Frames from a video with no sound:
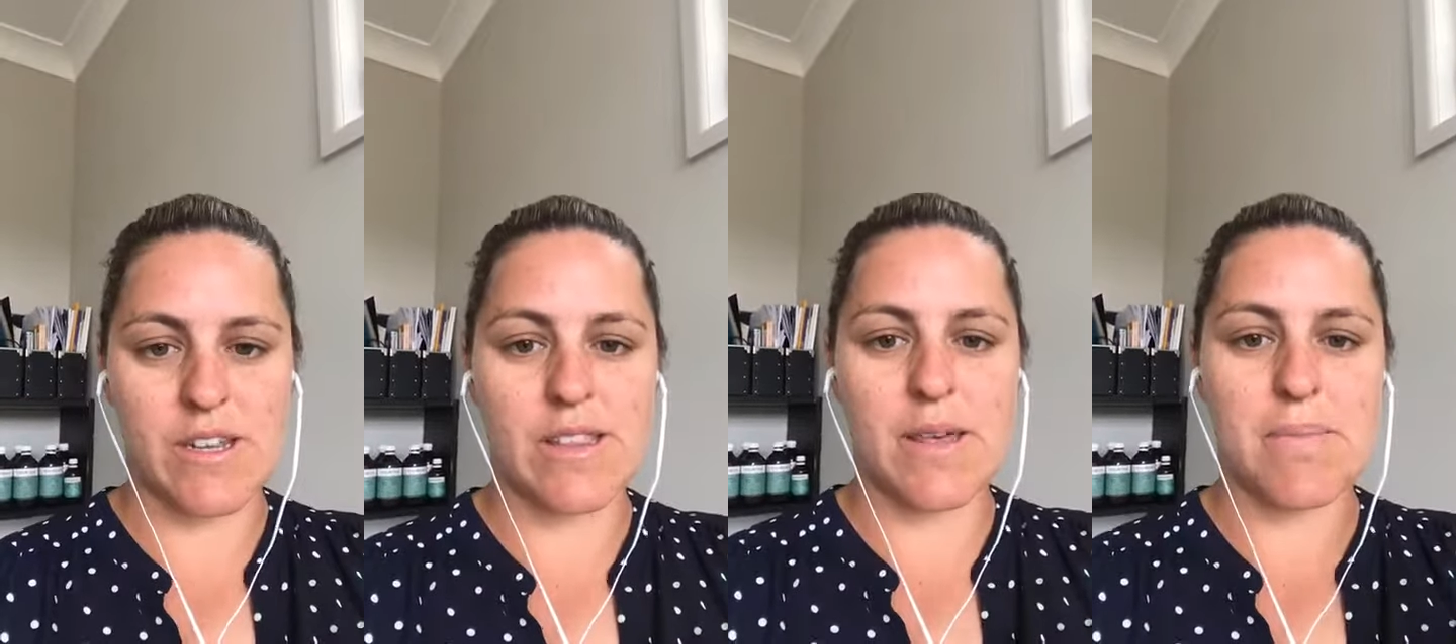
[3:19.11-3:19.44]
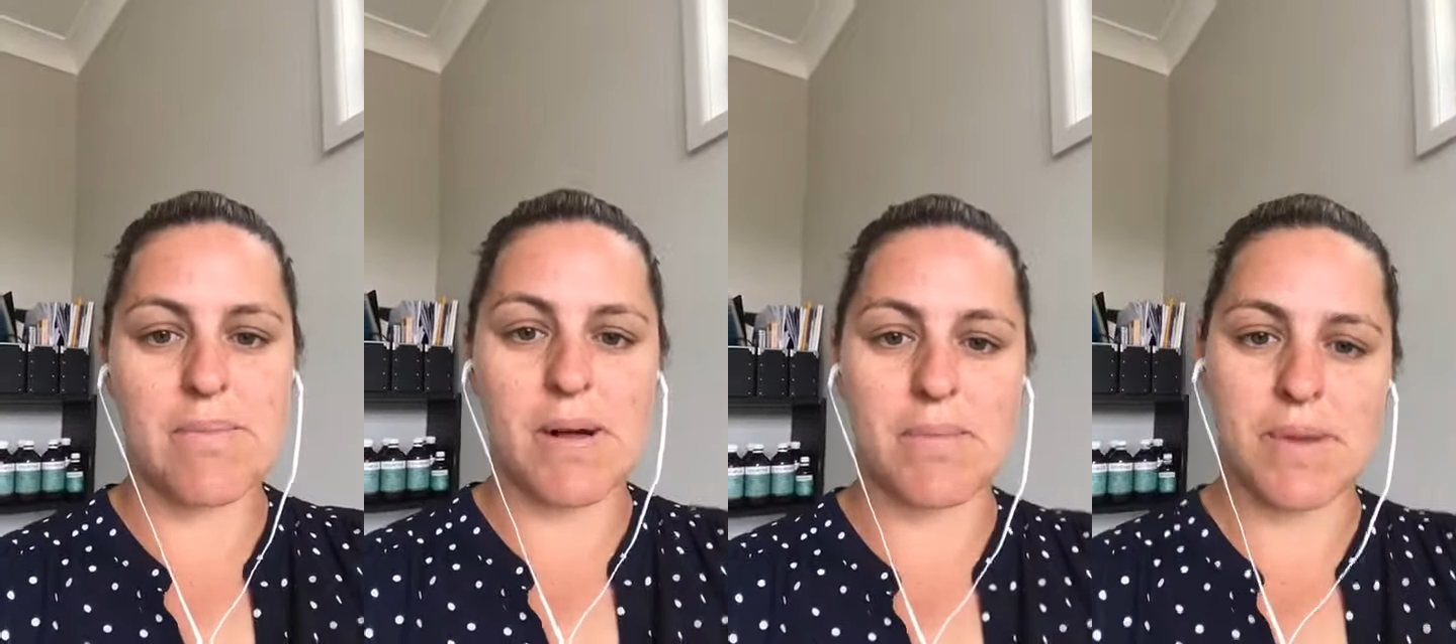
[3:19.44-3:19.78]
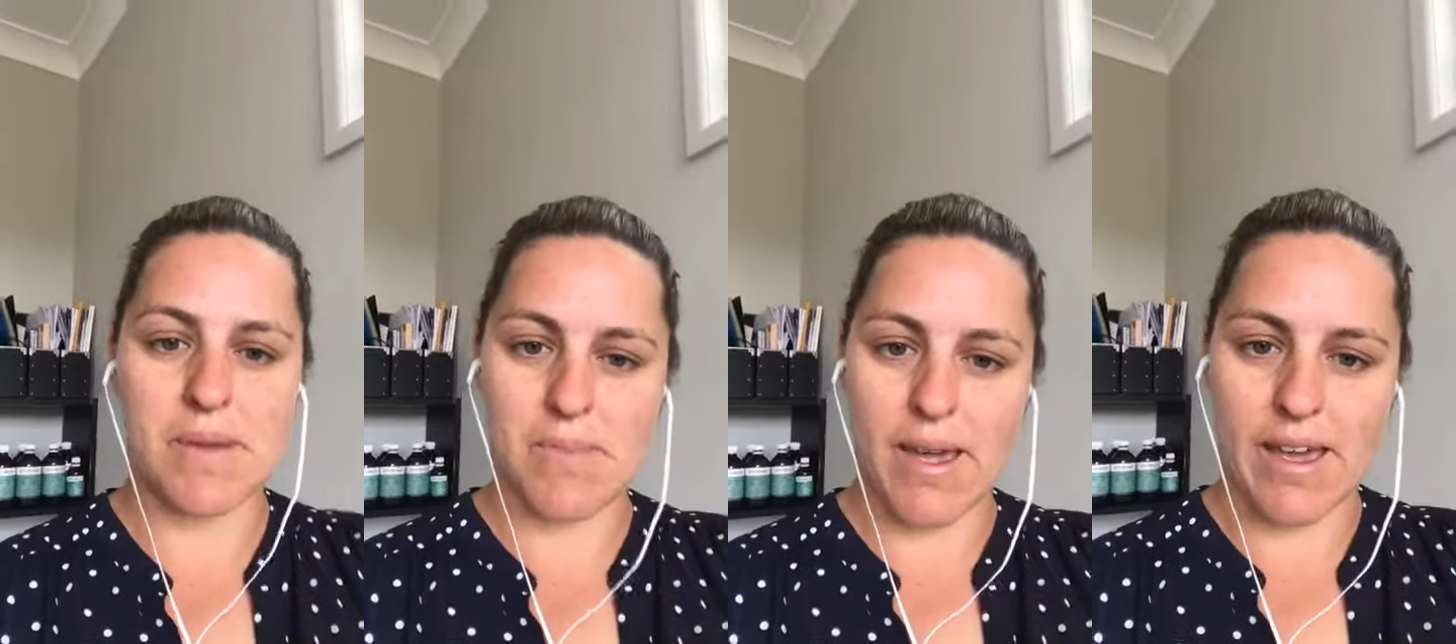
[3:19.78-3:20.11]
and then
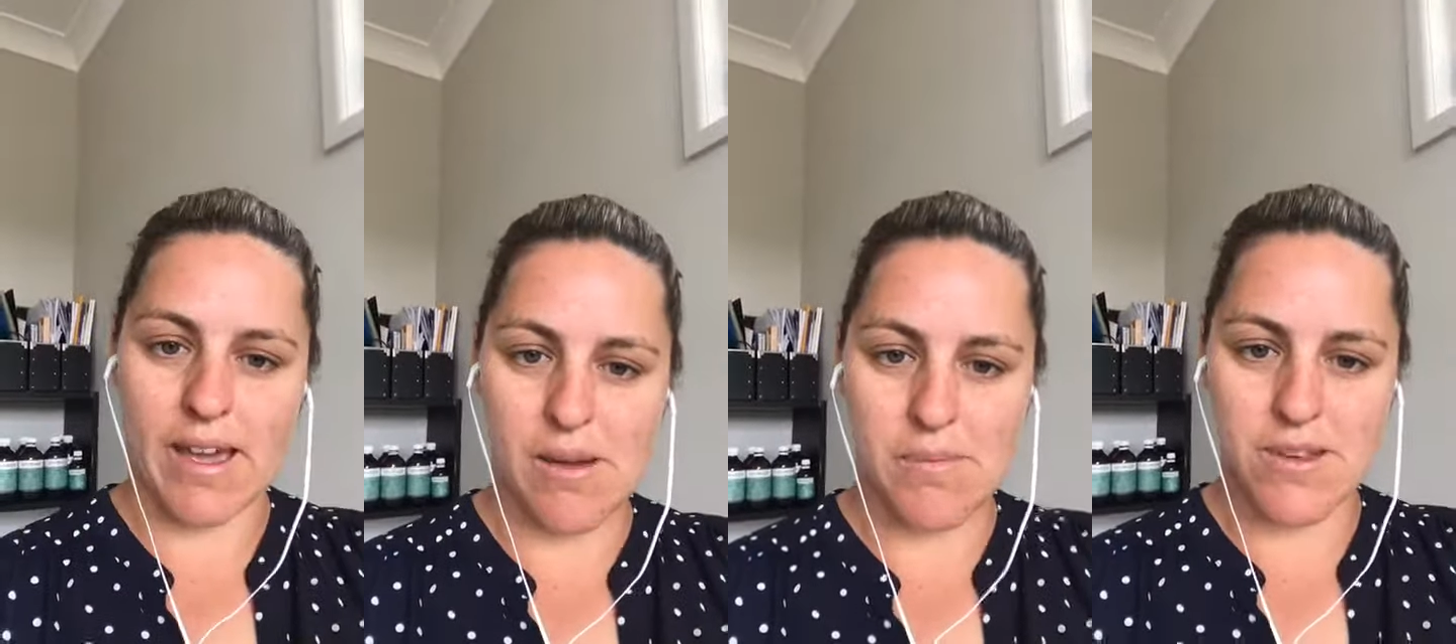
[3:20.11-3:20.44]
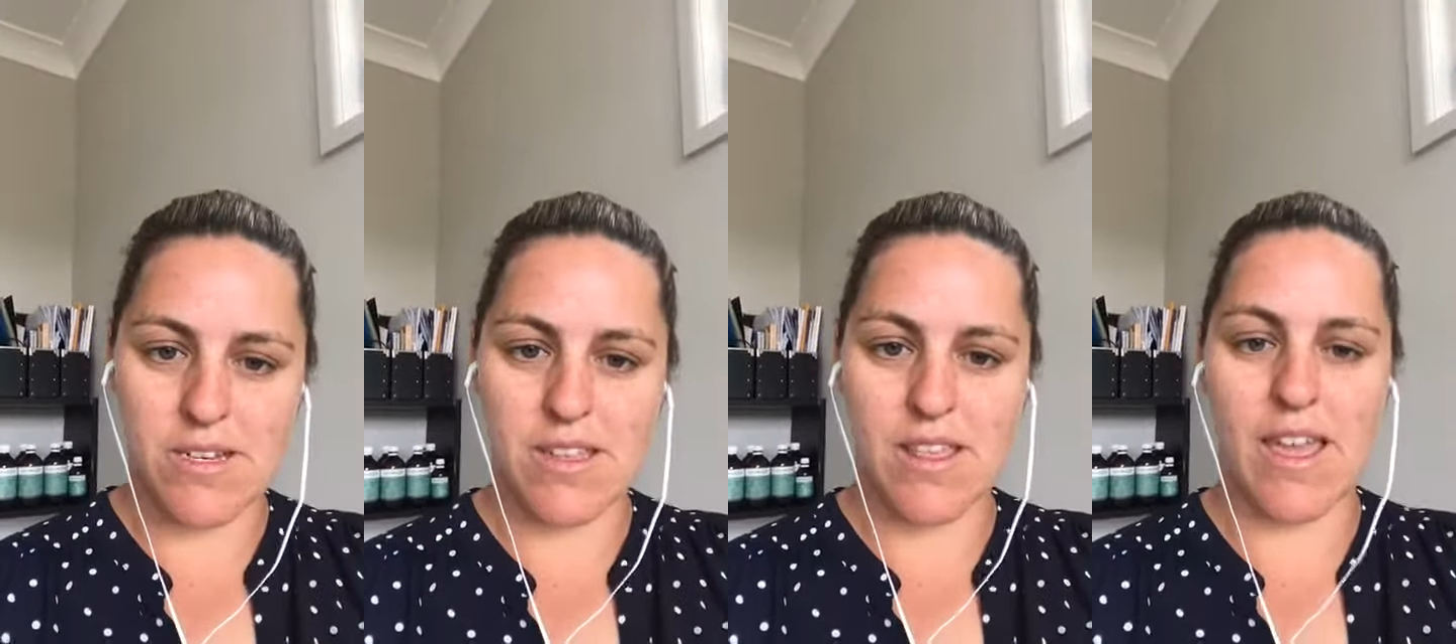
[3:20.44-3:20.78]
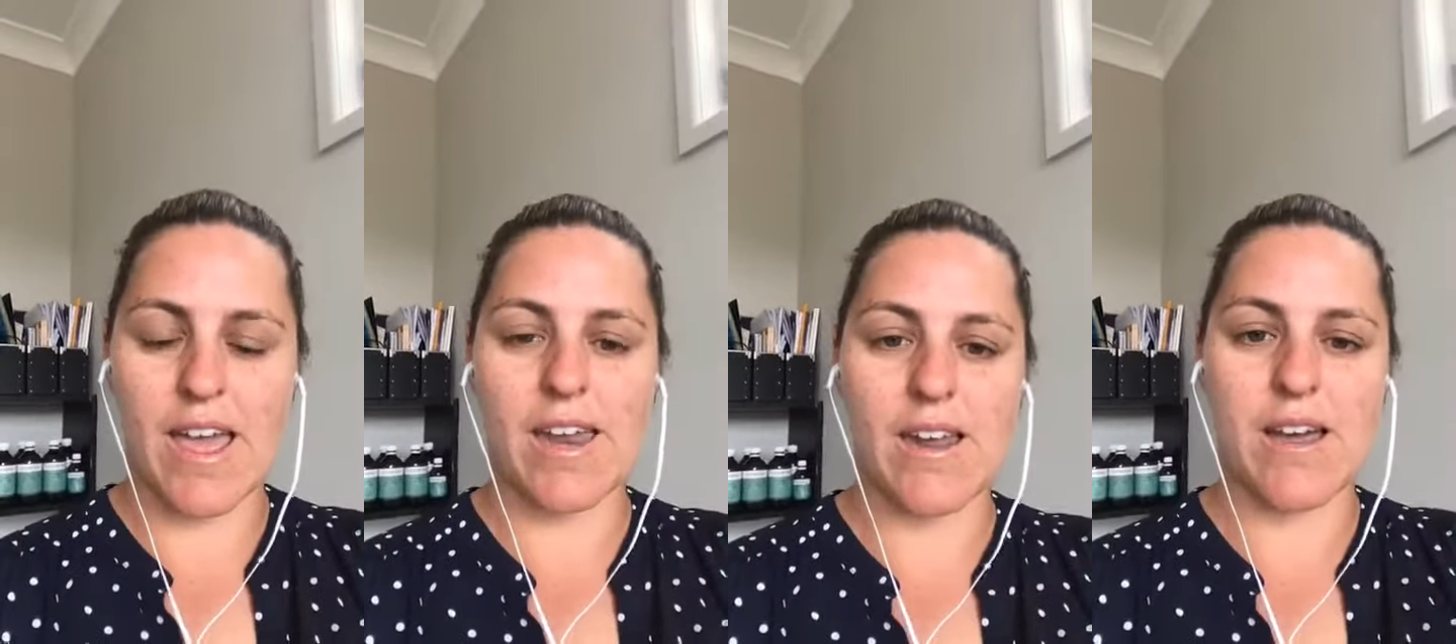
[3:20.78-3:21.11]
bumping back up into the
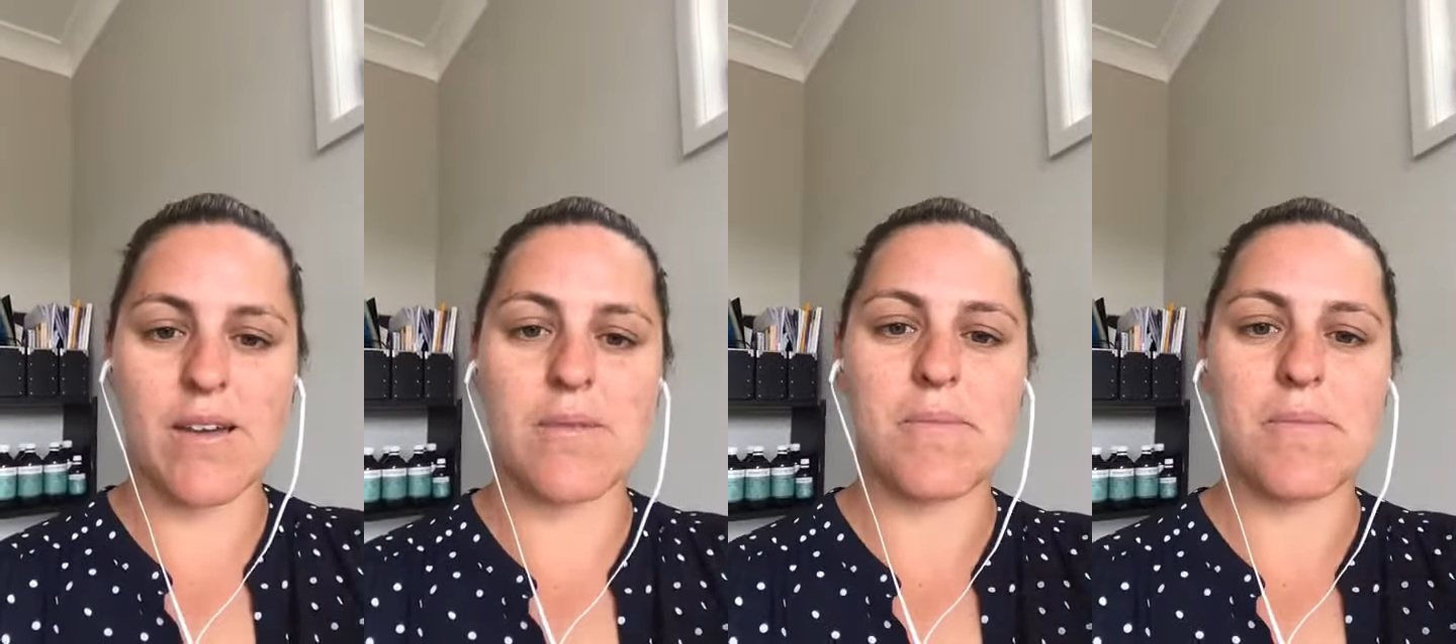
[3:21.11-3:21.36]
canter,